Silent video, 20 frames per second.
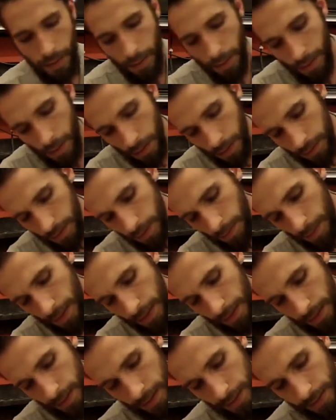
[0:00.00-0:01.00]
You can also
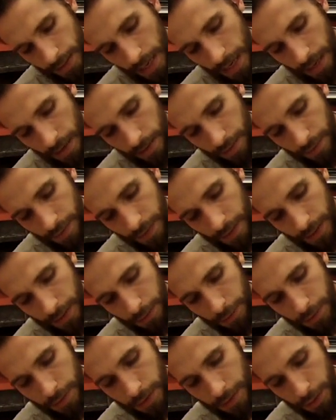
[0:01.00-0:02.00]
make these have an
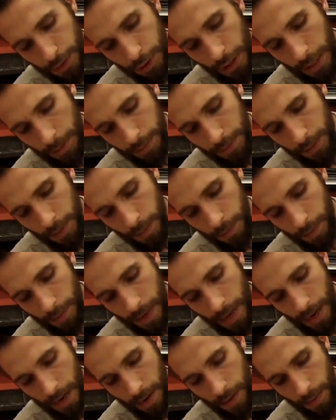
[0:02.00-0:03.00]
interesting shape to
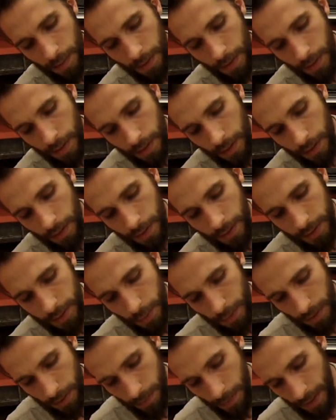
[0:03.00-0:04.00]
them now.
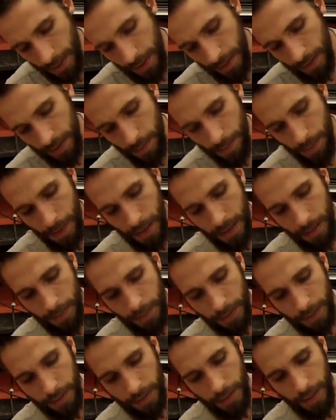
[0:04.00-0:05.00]
This one I'm making the bottom
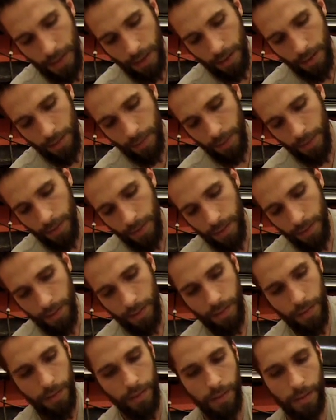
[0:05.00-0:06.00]
a little narrower,
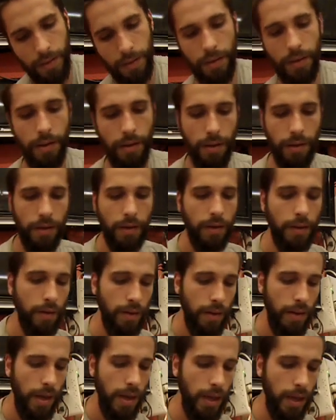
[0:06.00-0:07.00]

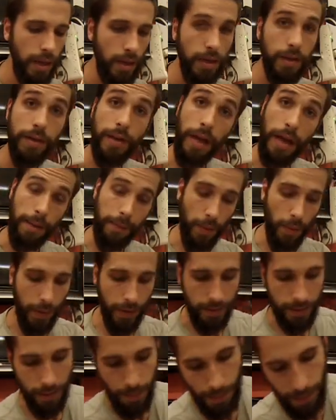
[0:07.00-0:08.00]
and I'm
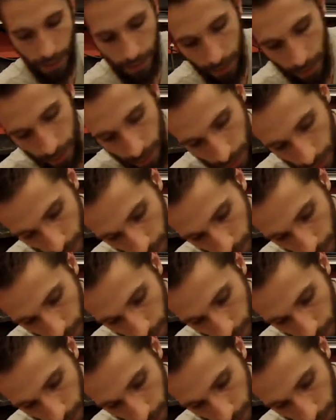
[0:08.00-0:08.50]
going to be